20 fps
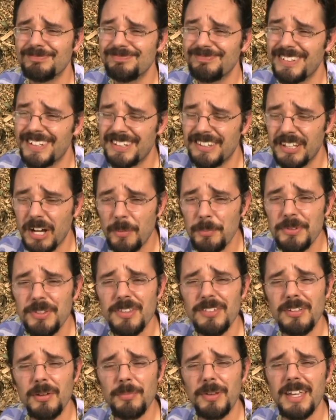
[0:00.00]
in dumps in
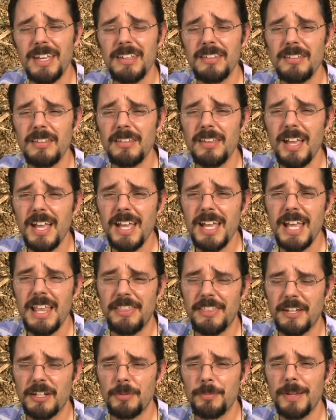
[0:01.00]
some cases. In
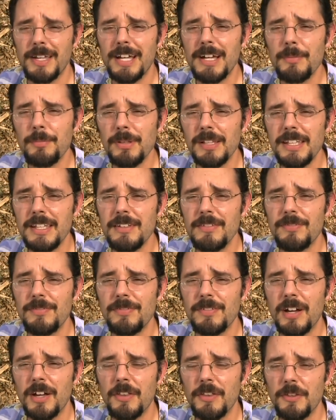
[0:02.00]
Thunder Bay, I believe
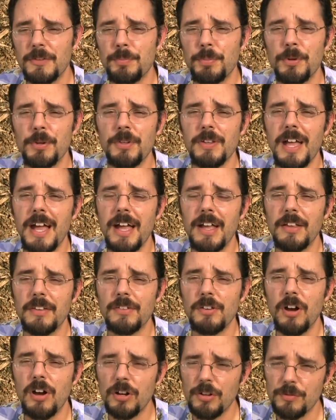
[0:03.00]
it's burned as
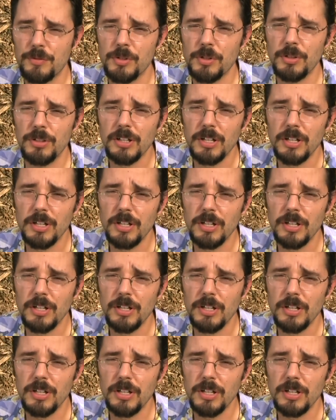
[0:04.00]
hog fuel.